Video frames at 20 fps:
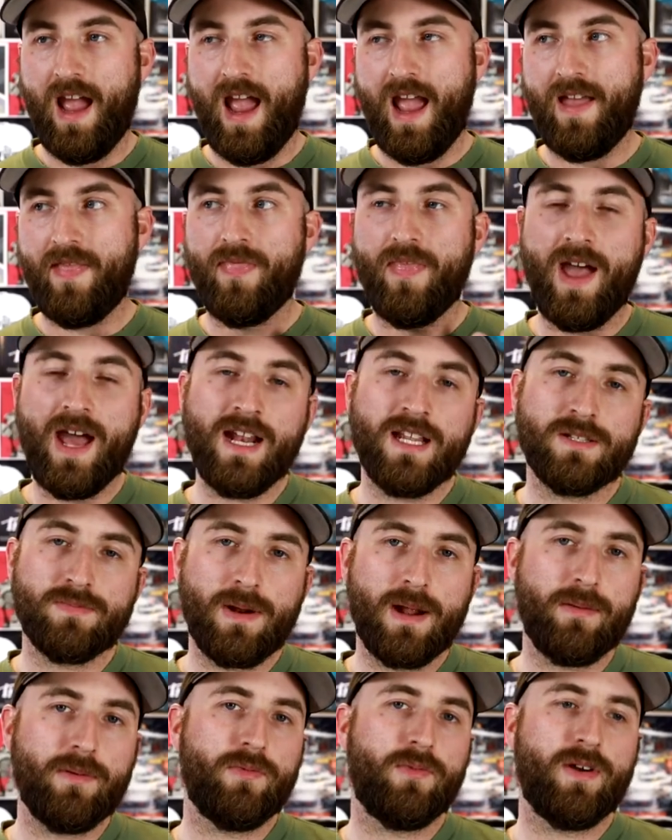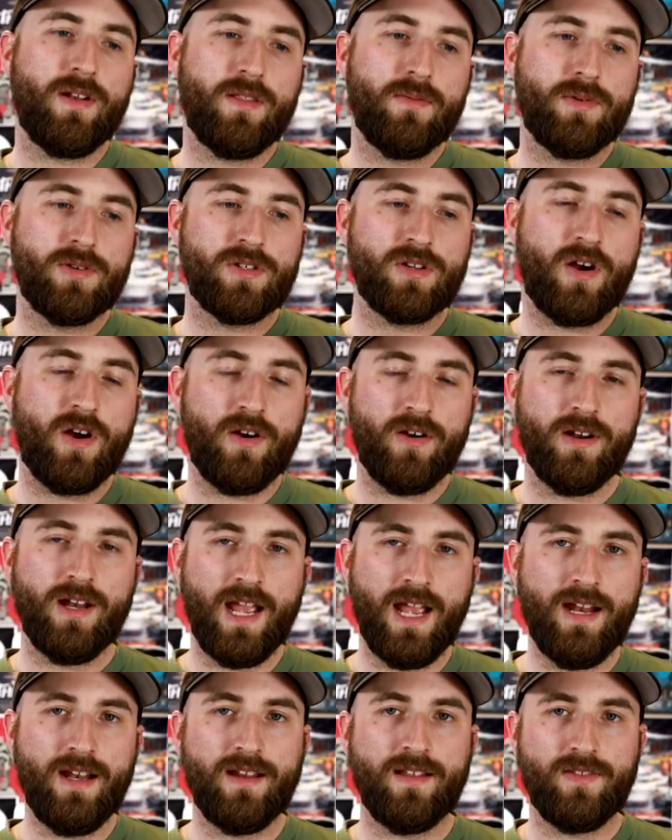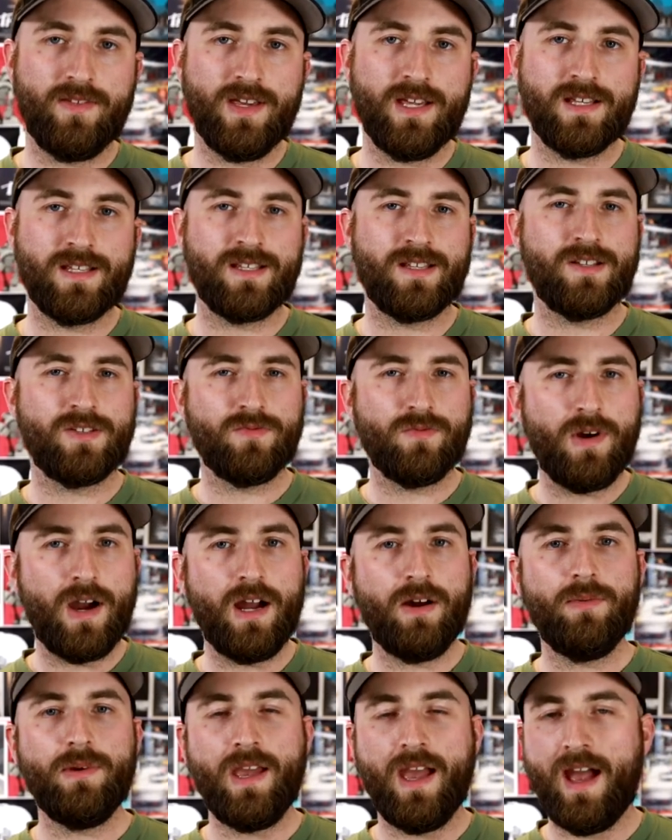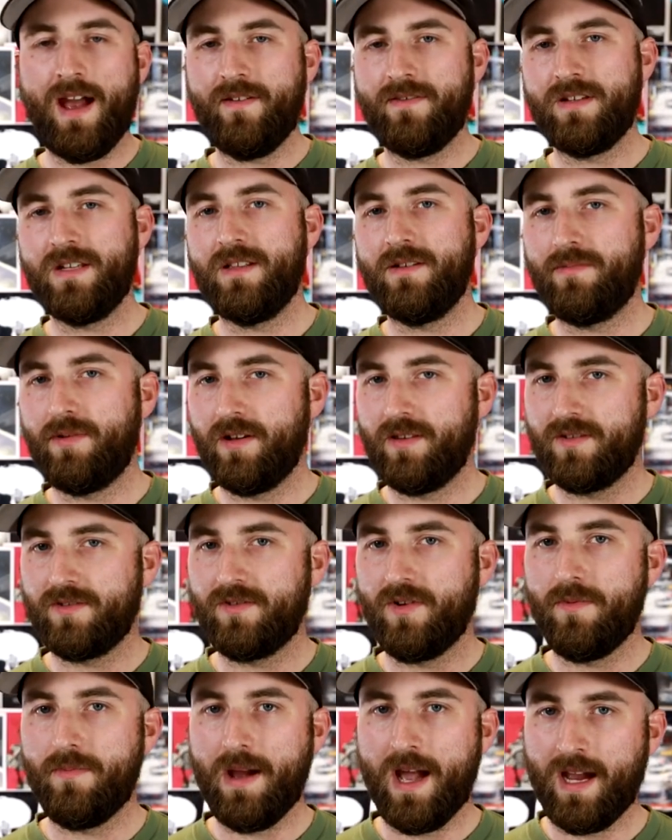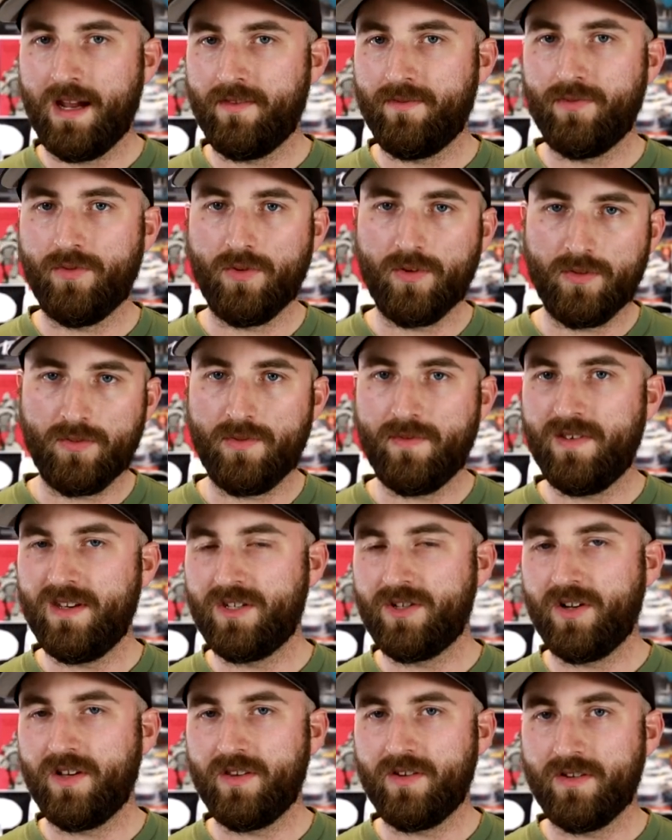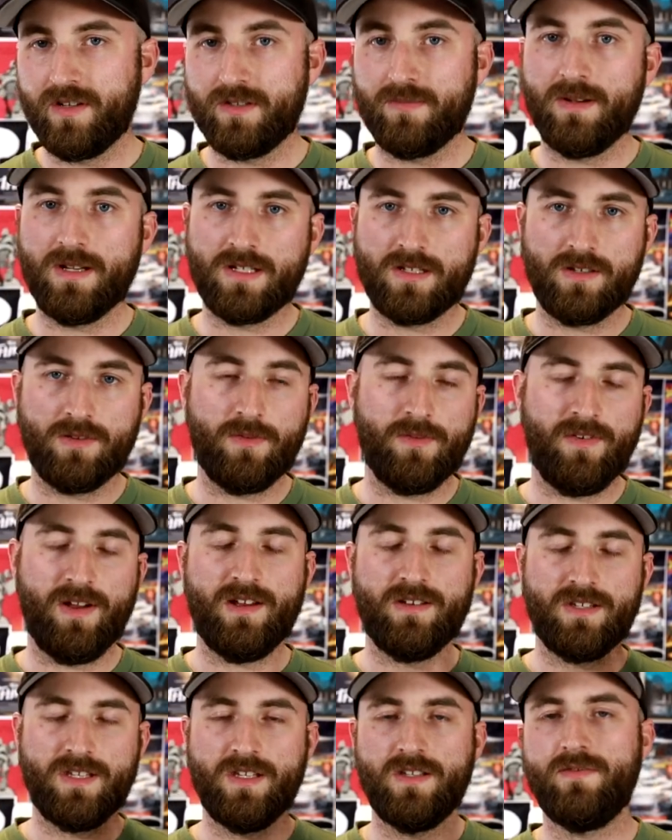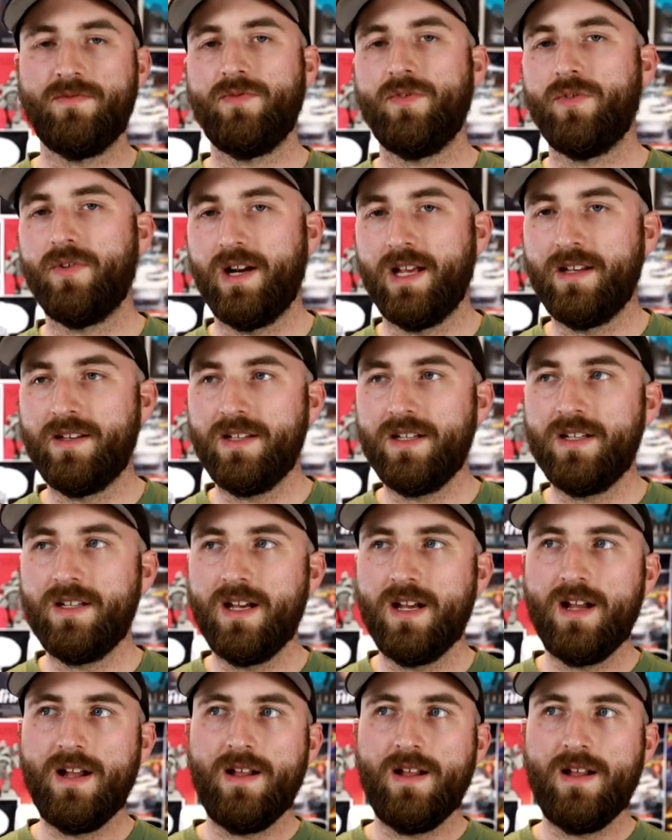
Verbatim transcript: And that is probably one of the most hard-hitting things, because while we have seen the brothers go back and forth with each other, especially with how season four ended,